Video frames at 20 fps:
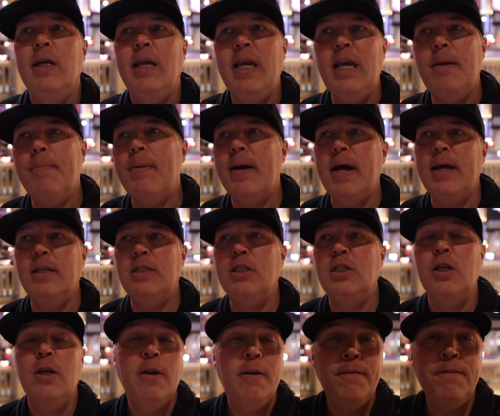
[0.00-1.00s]
He
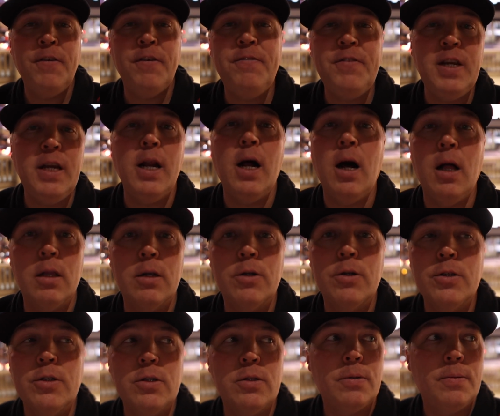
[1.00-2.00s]
bets fifty
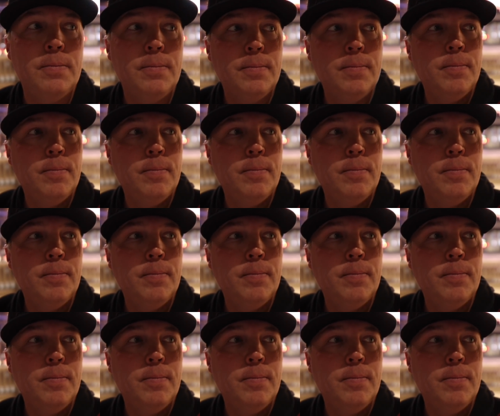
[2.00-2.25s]
dollars.